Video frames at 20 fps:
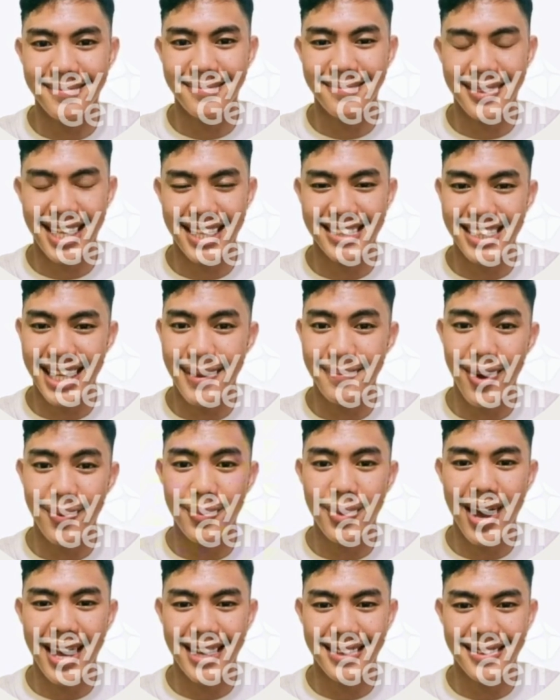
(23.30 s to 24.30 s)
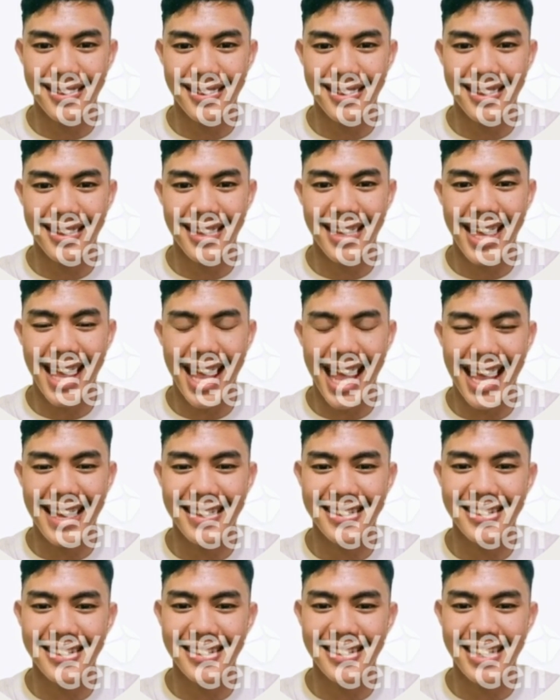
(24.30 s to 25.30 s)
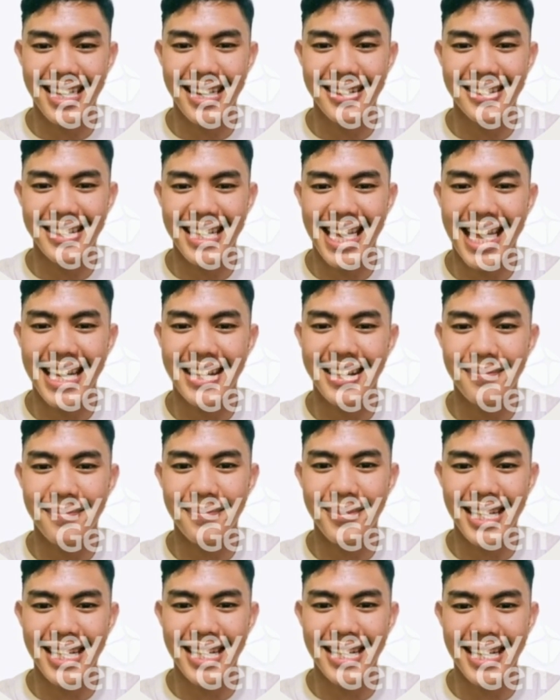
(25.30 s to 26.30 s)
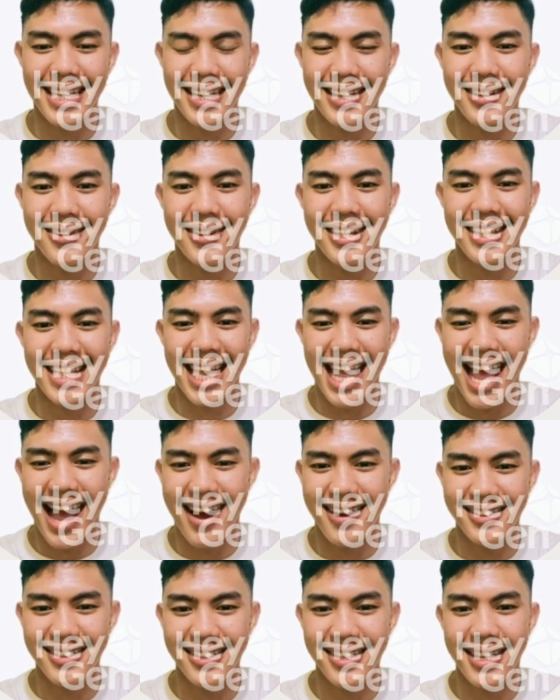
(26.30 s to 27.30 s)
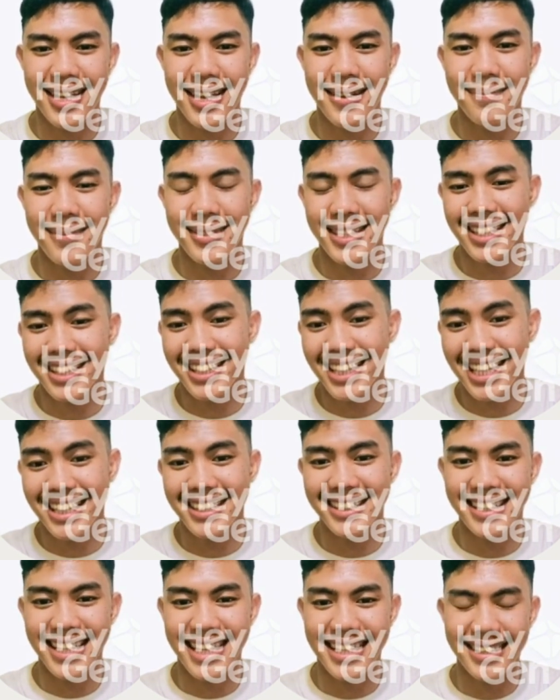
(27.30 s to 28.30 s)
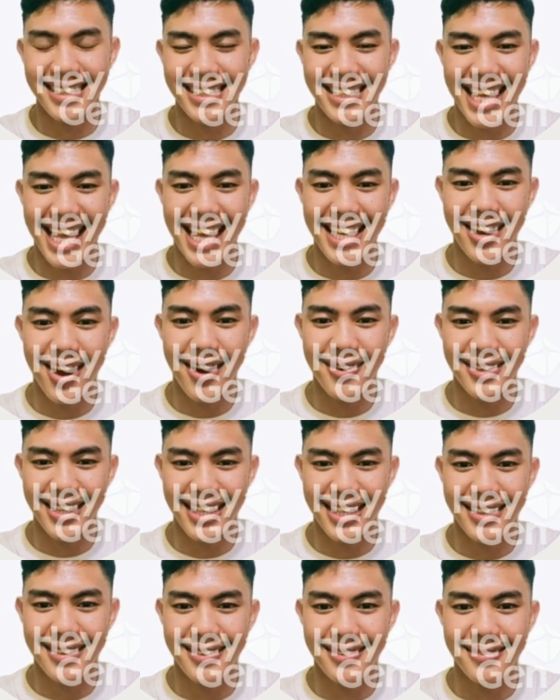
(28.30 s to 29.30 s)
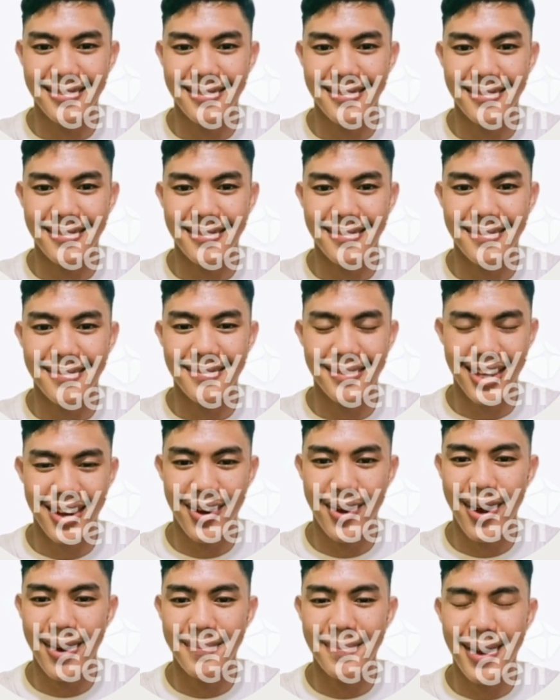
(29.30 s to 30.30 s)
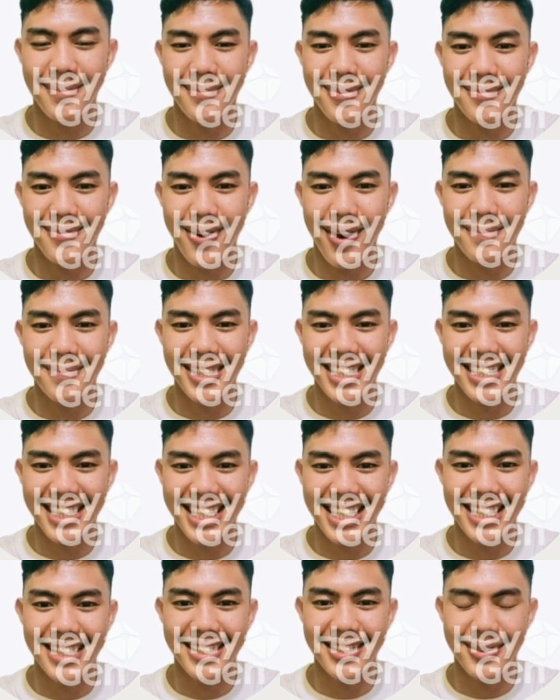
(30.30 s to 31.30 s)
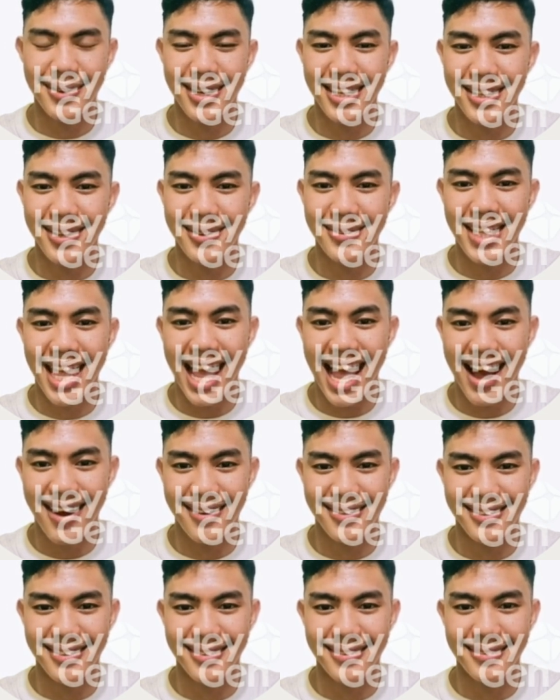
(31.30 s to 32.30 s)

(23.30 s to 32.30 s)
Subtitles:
Example 1. S sells land to B including the house, but the deed says land only. The court may reform the deed to include the house.